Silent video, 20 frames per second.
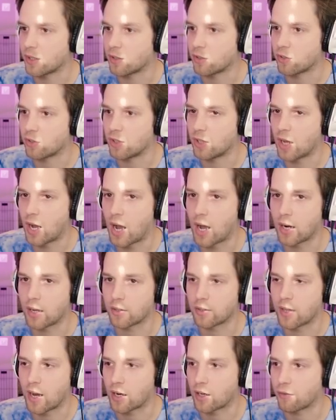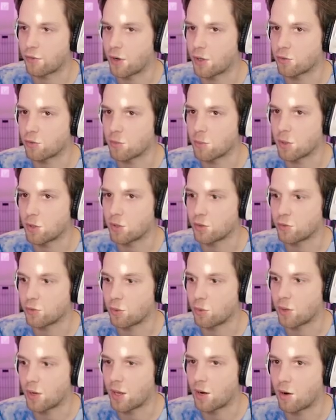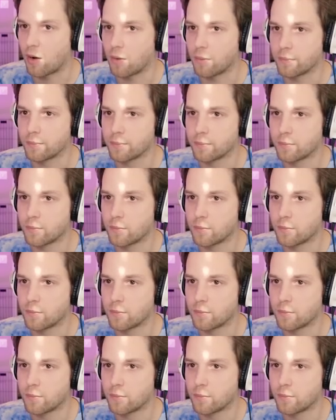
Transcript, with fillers: There's not a sacrifice room on this floor at all.